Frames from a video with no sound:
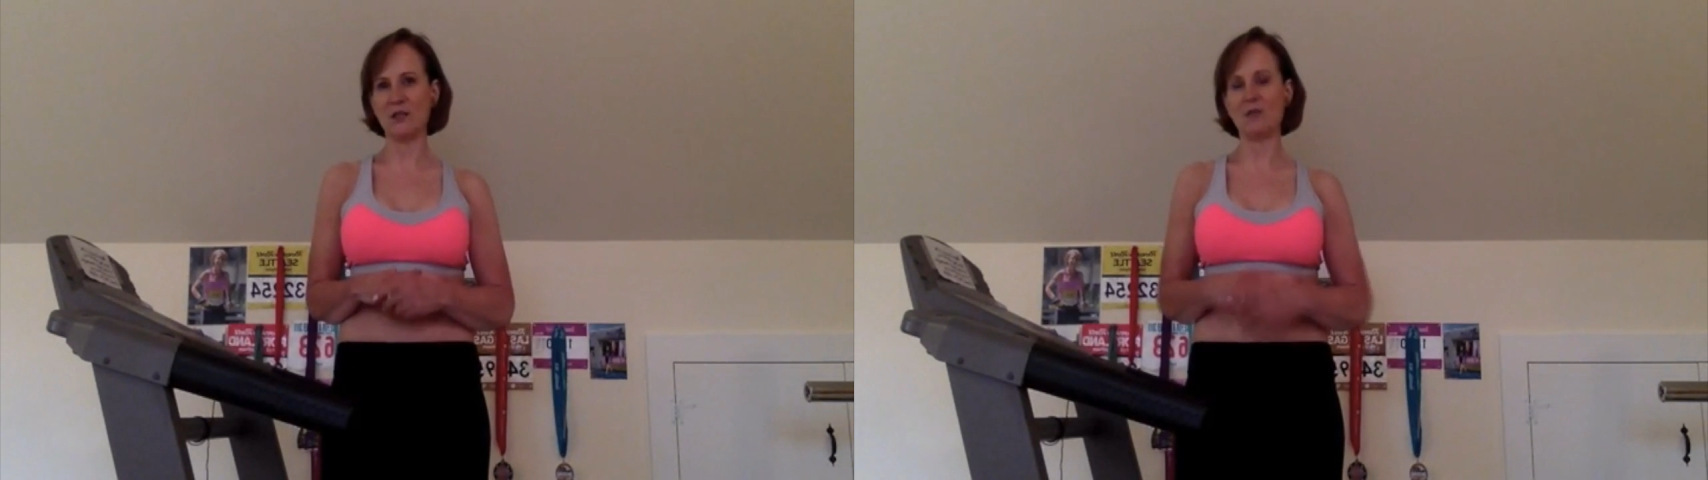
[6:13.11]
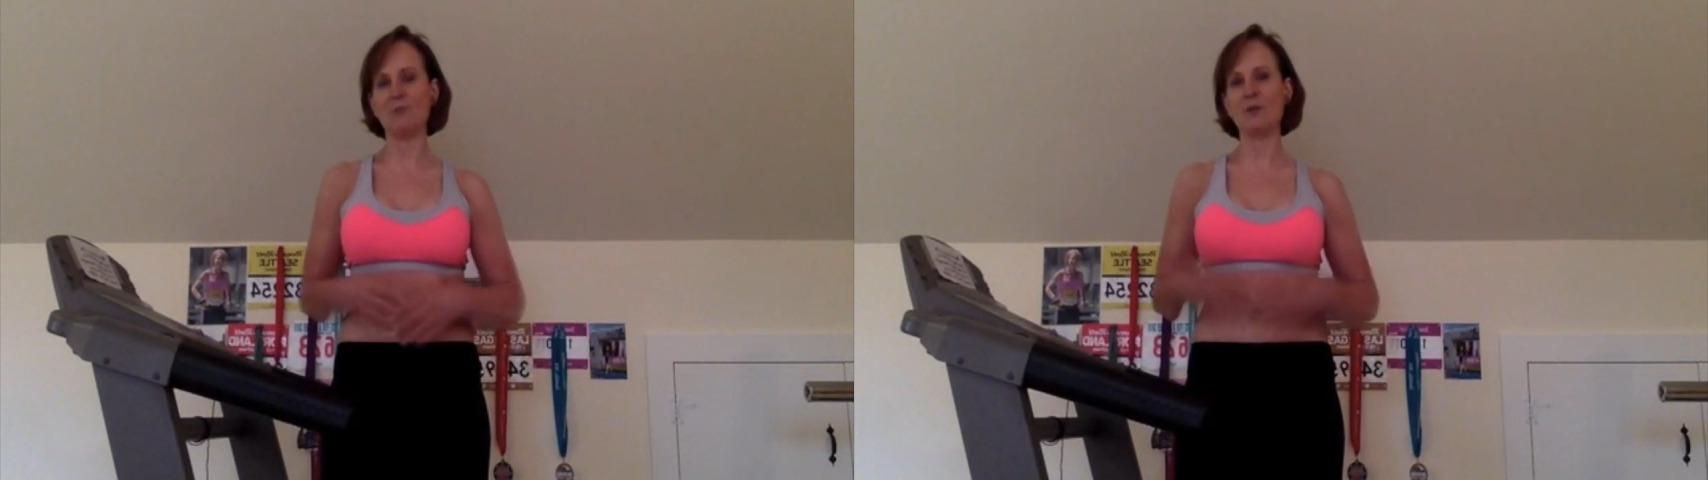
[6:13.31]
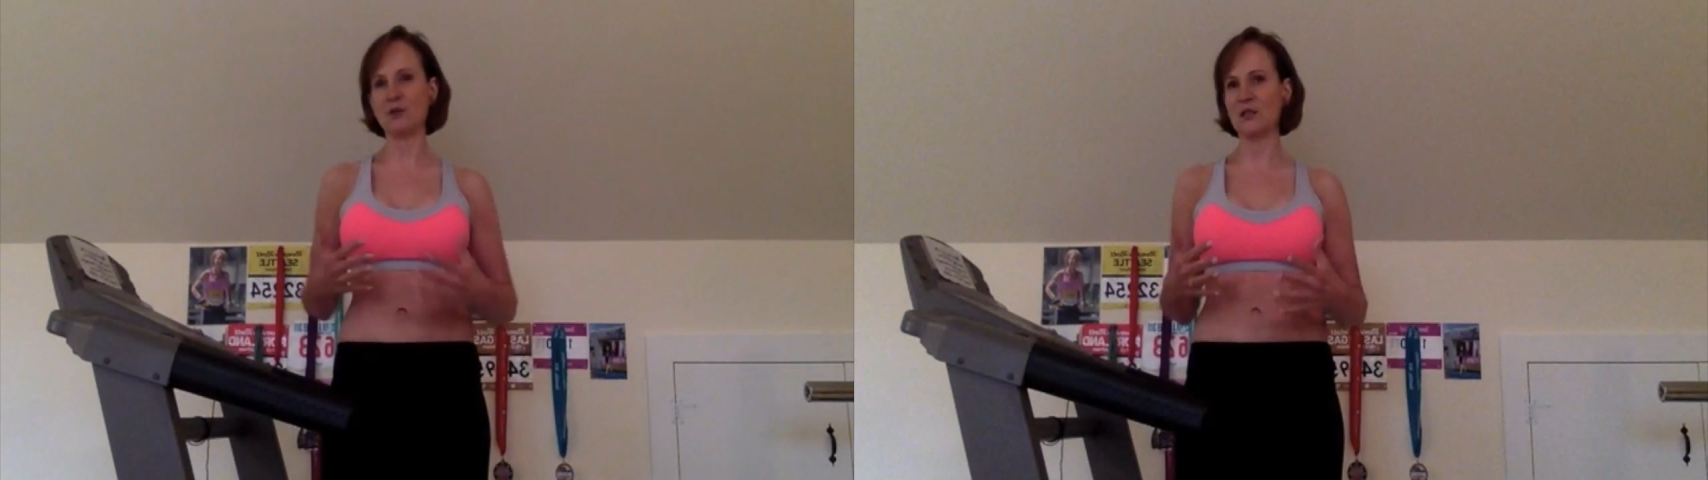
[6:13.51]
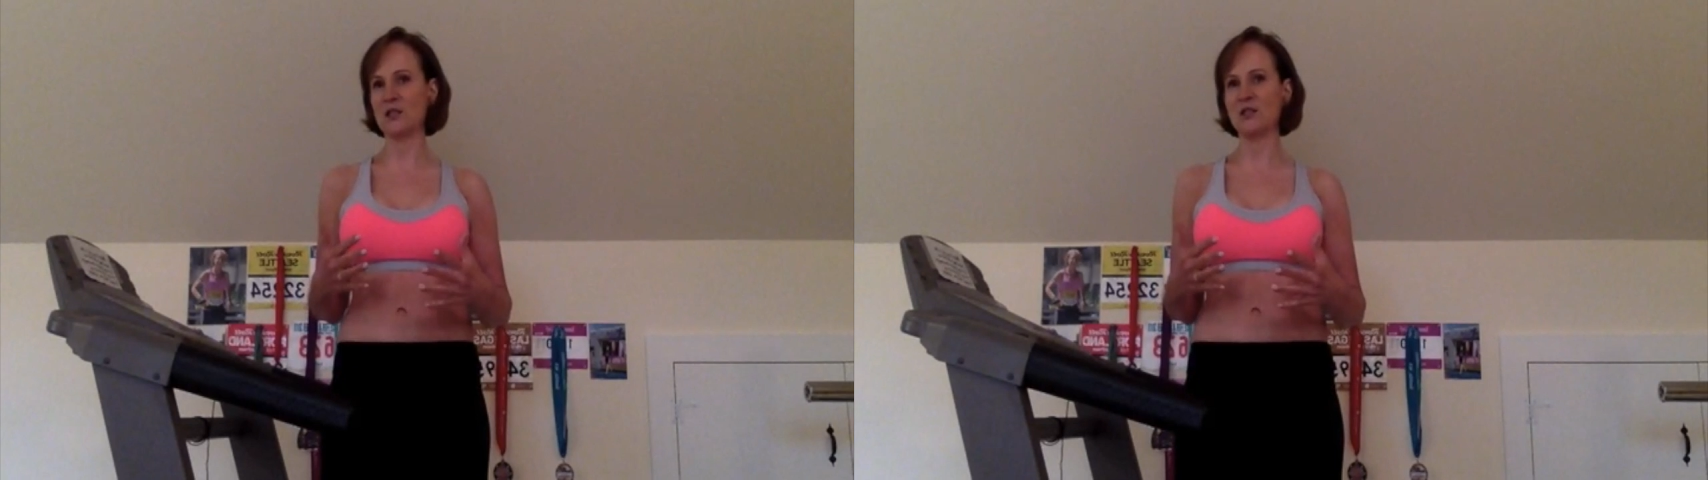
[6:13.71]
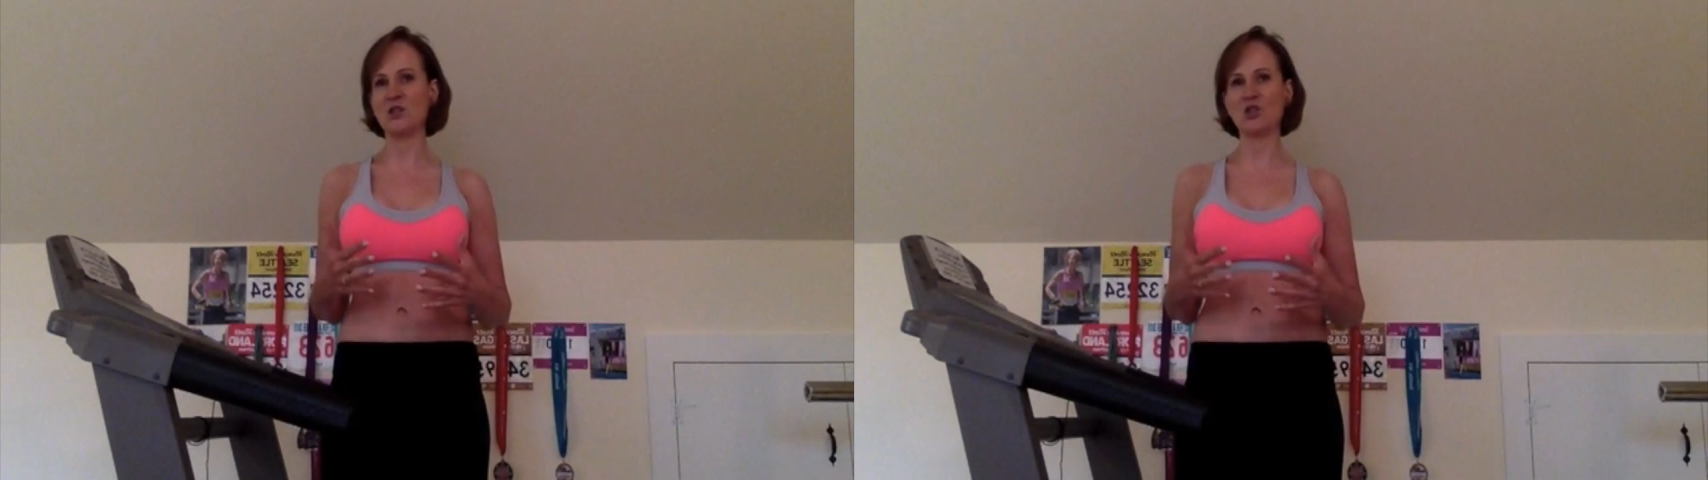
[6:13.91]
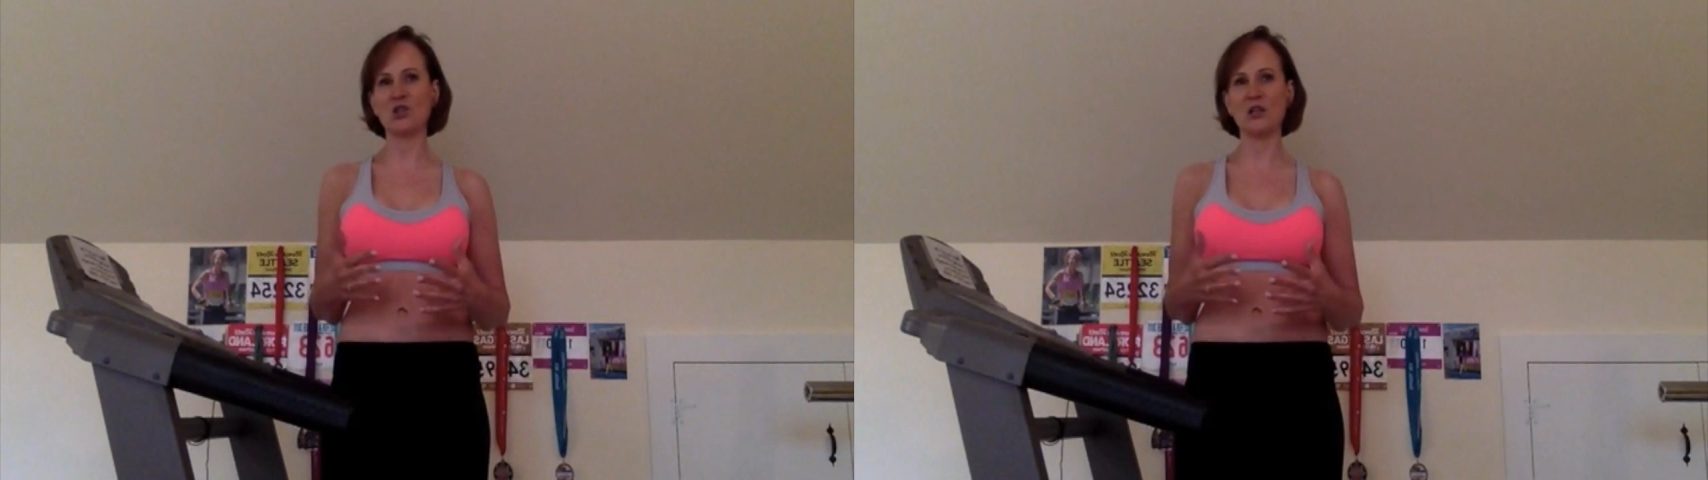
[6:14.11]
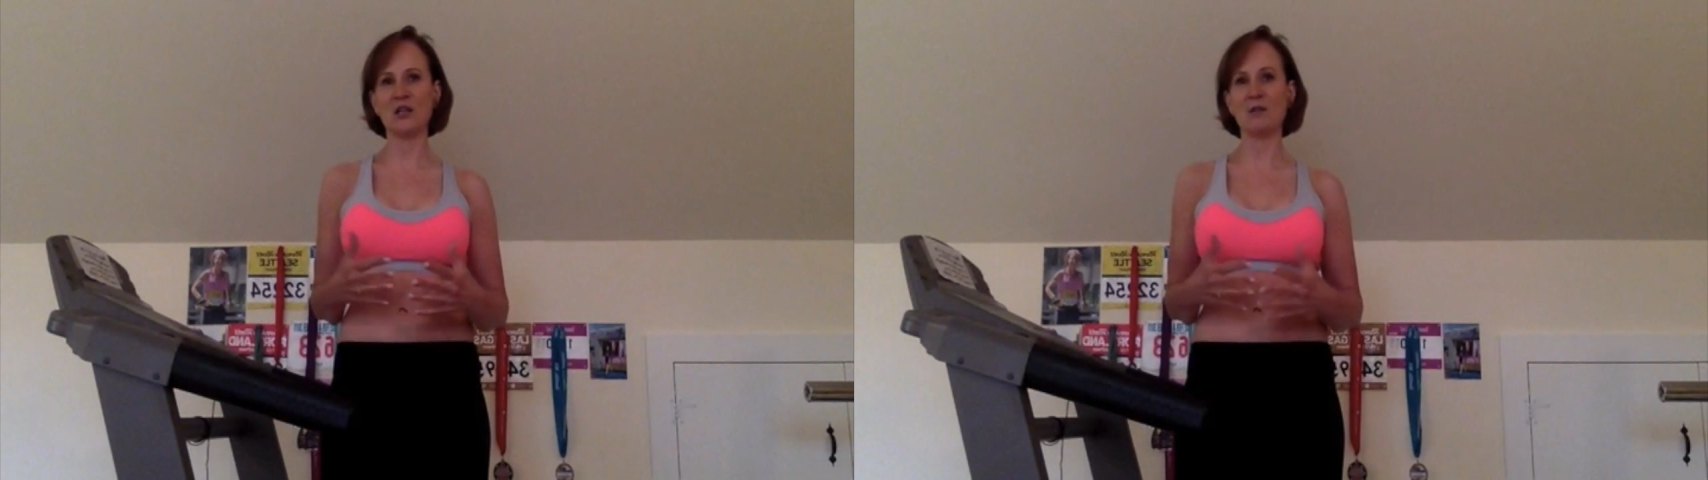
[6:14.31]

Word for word: in building conditioning